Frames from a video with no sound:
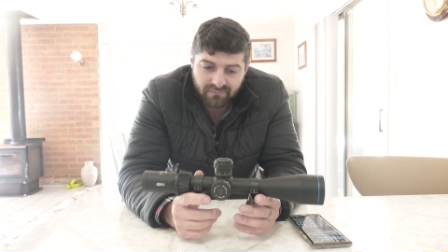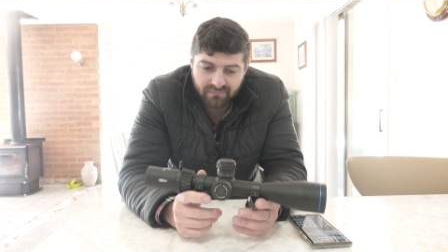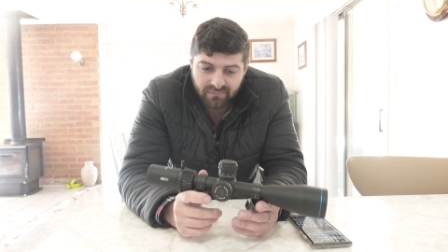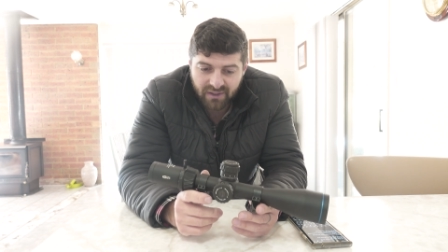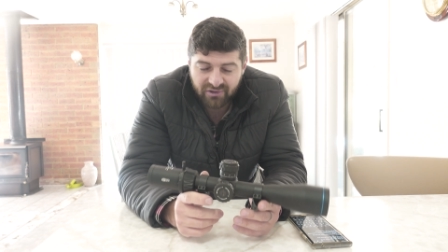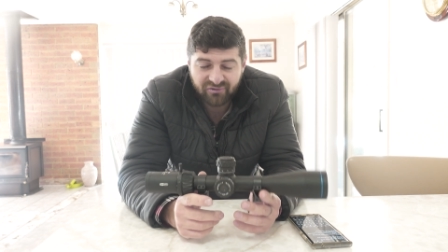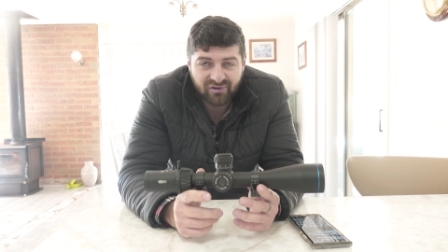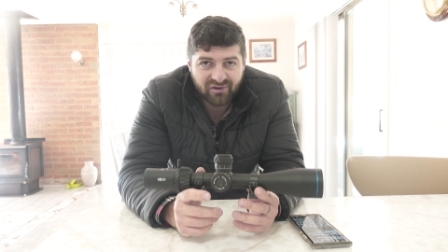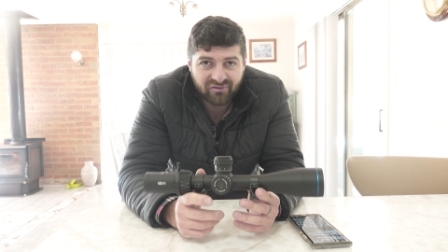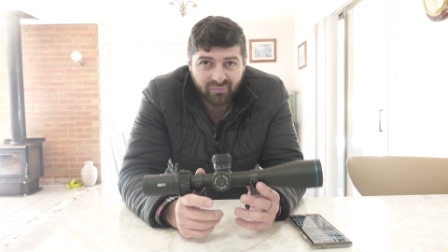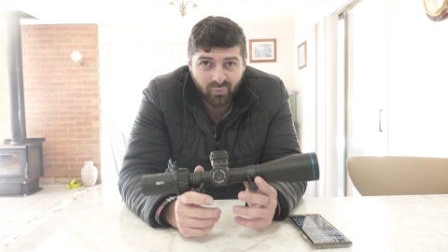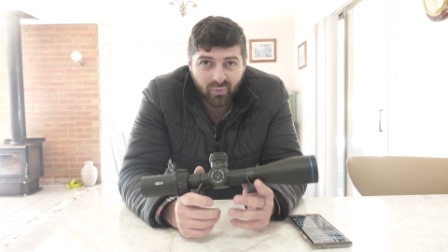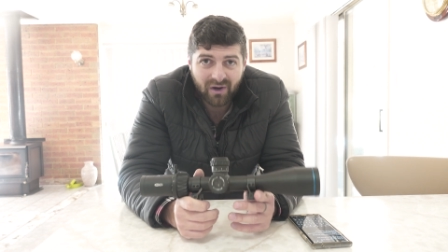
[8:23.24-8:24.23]
it's
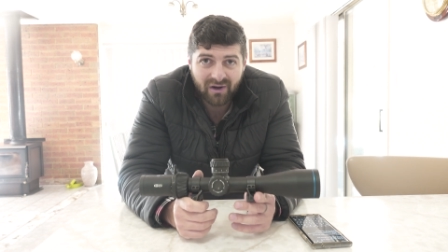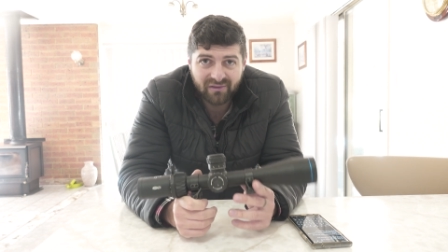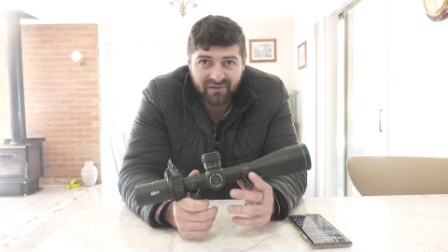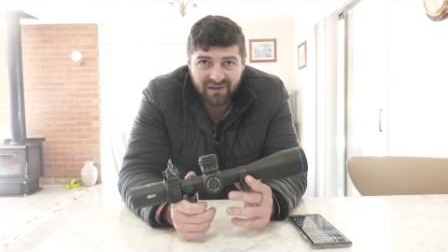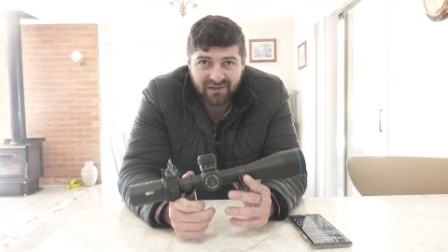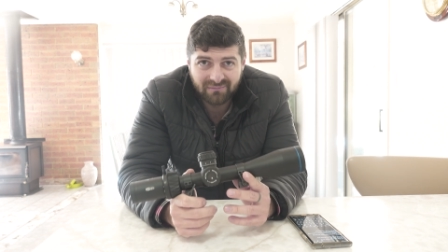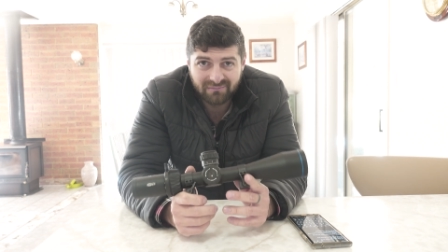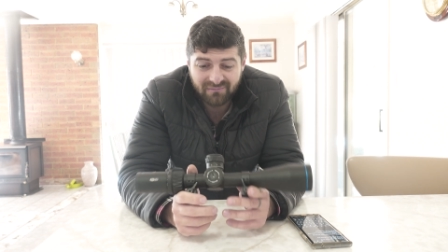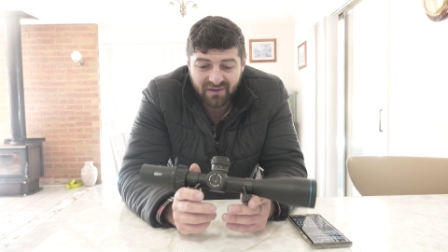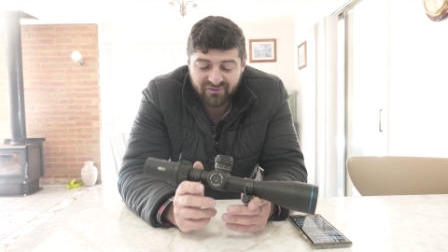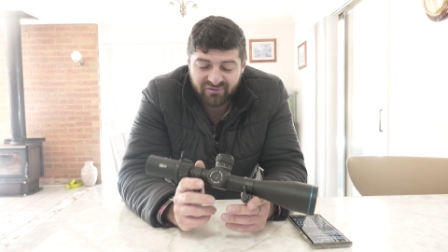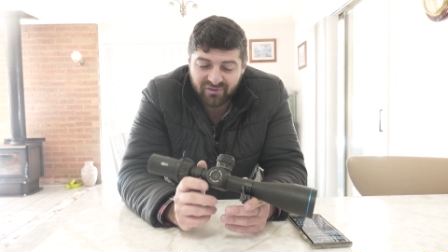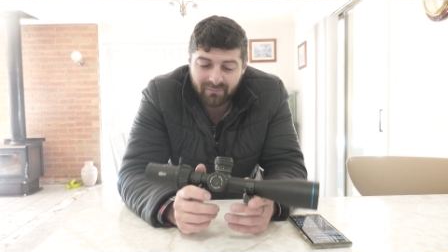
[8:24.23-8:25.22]

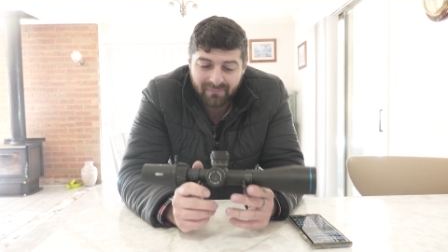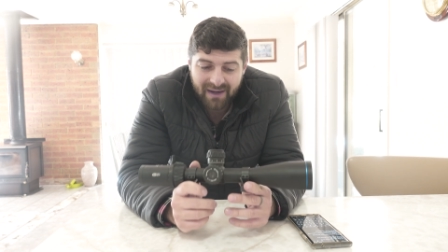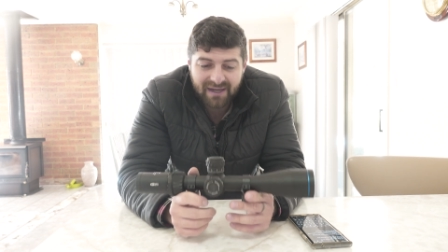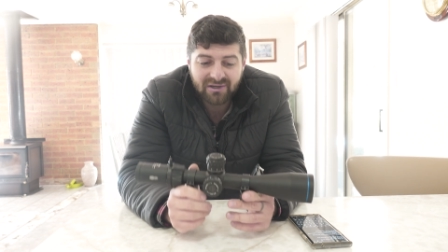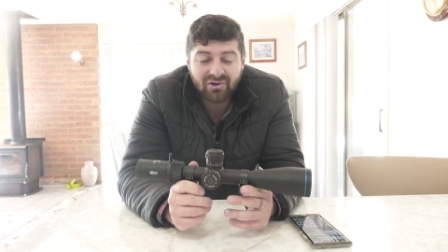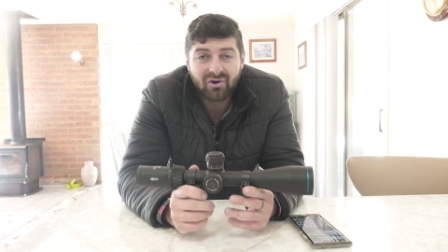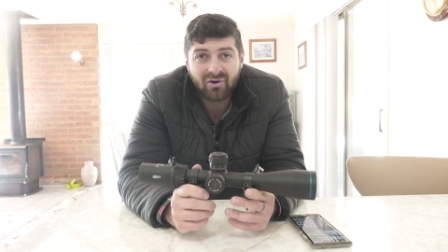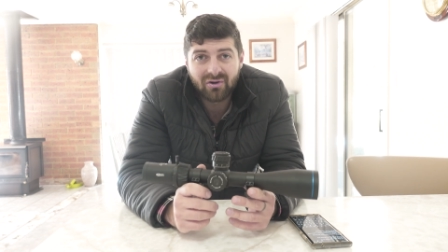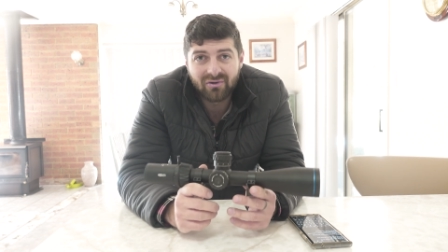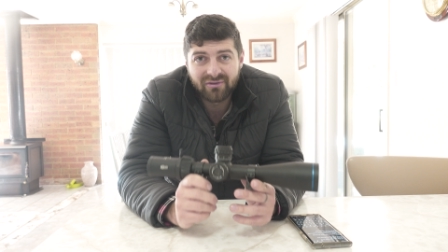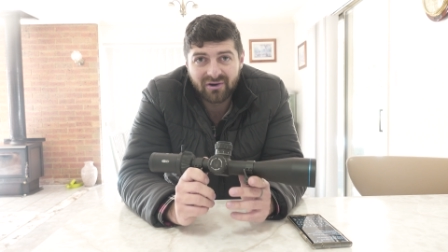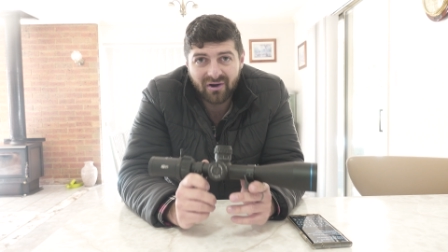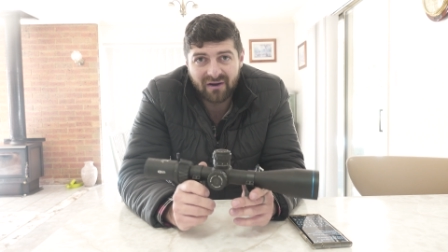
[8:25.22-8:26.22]
the main
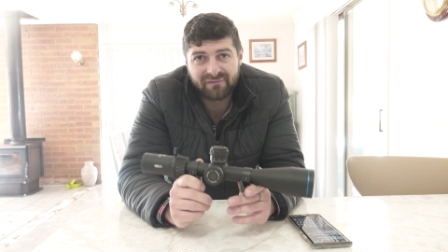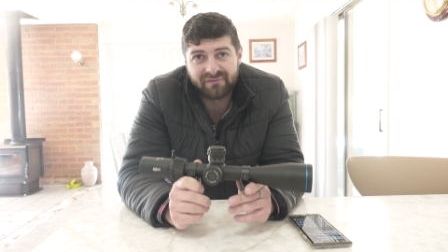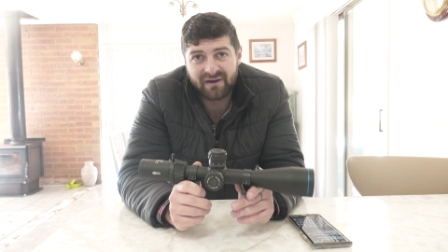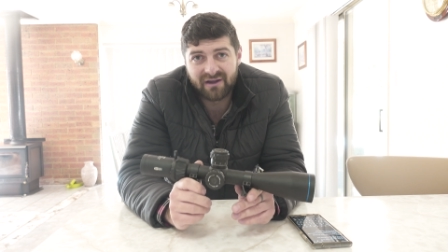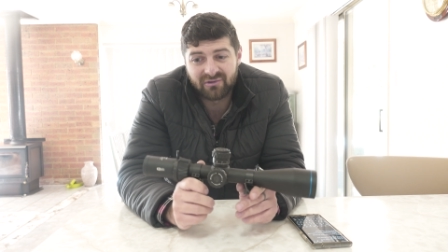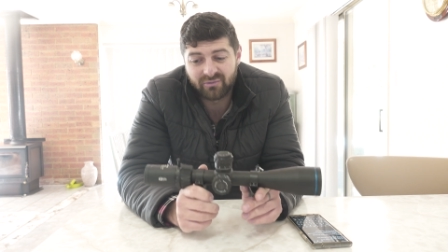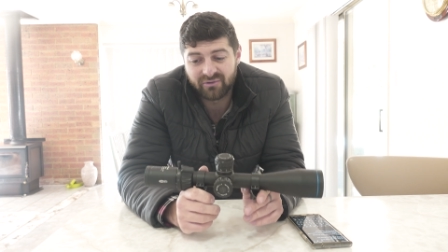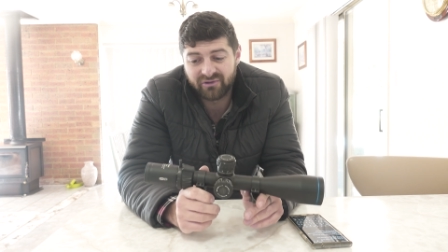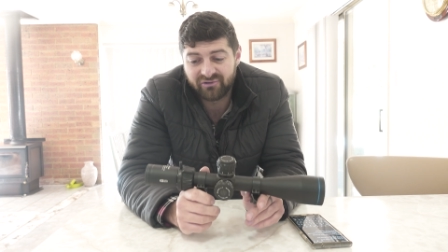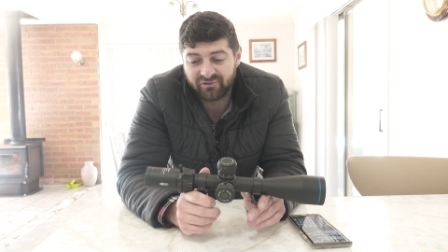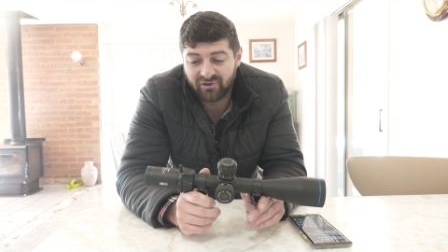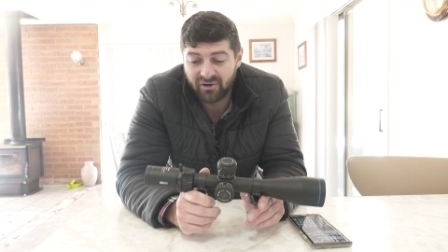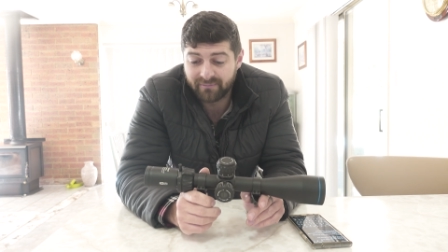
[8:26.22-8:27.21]
con that I found with this
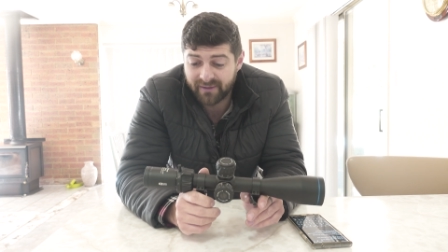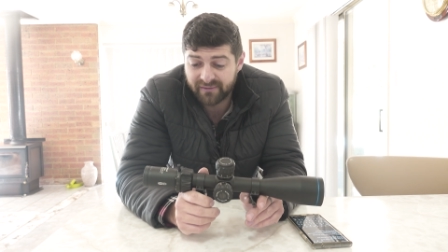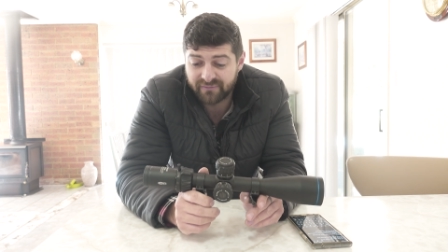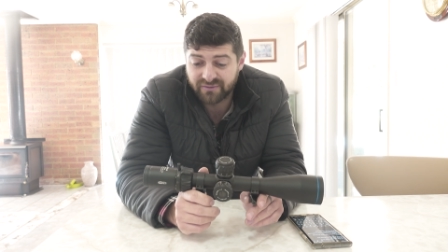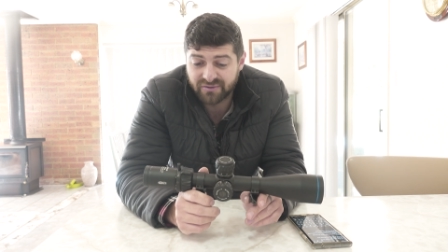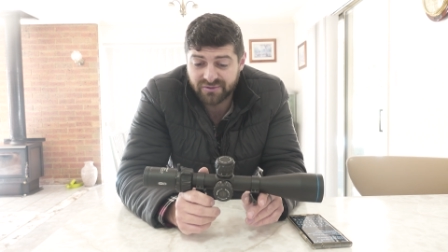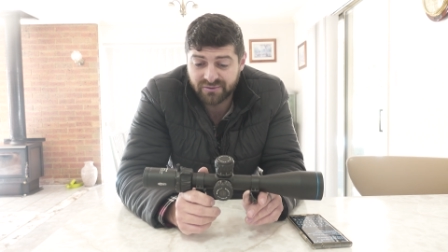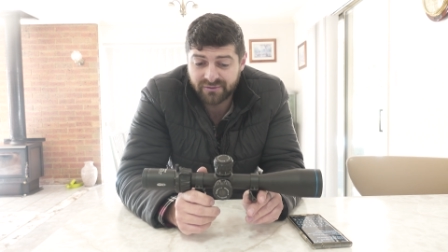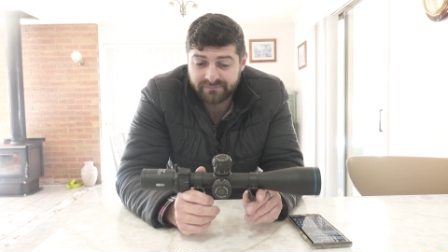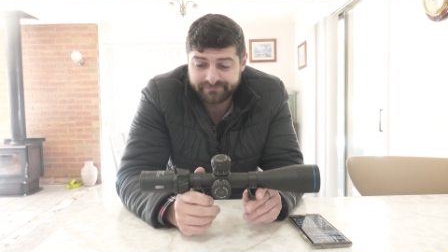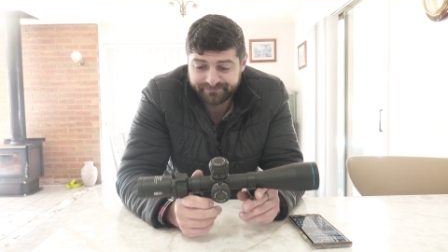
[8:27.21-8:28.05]
scope, that's for sure.